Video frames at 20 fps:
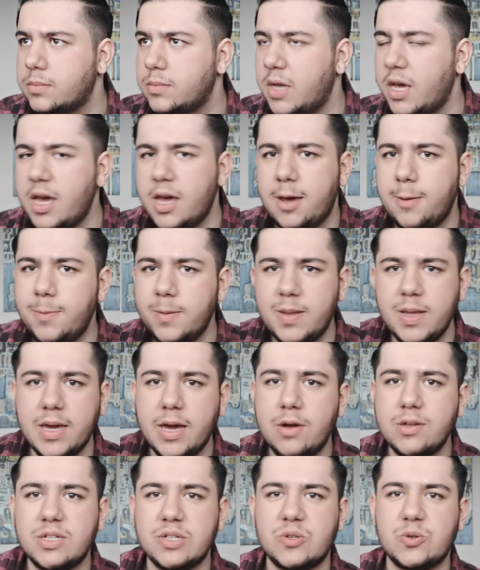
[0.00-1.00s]
Yeah, everything
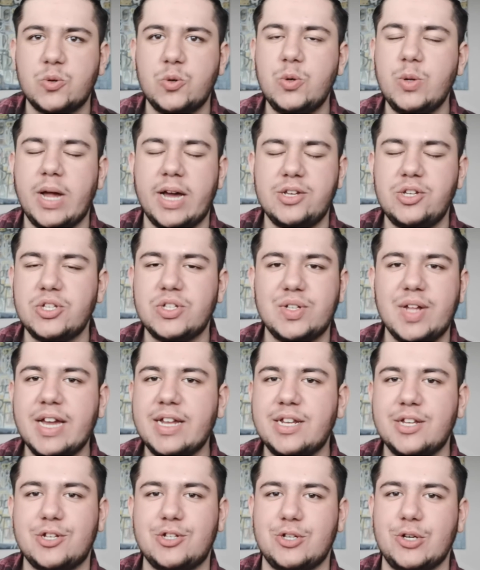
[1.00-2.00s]
else is cool. I just
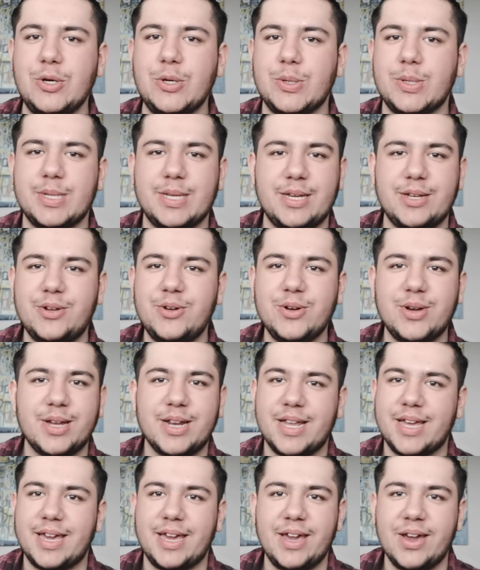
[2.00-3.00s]
like the show. You're not
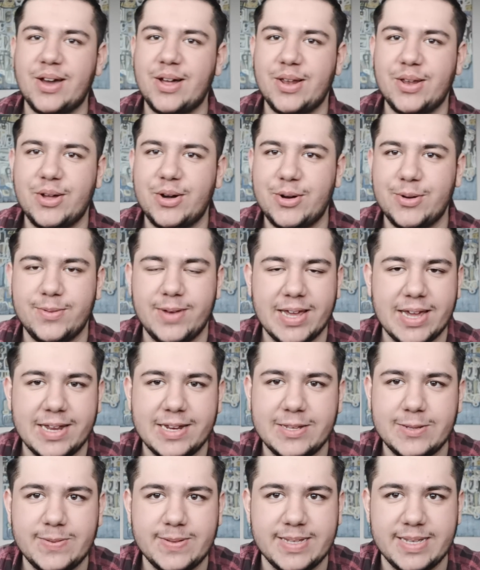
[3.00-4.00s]
gonna hear a lot of
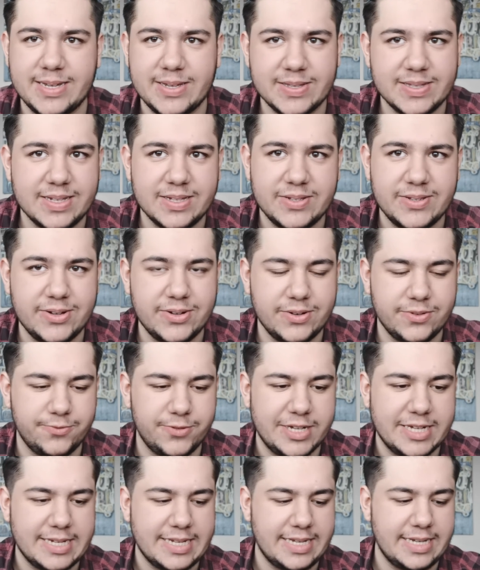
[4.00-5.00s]
negativity because there's none
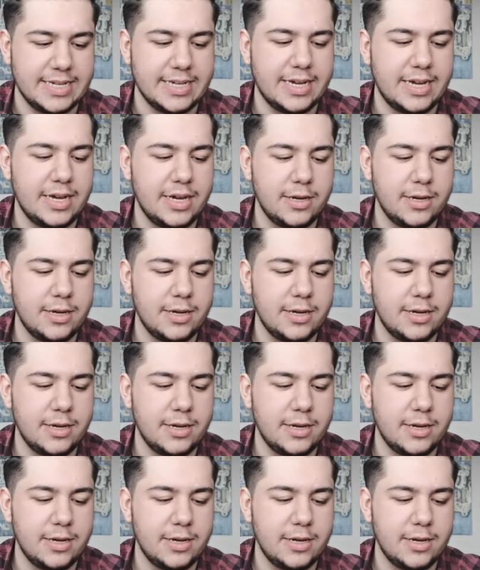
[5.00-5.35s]
really.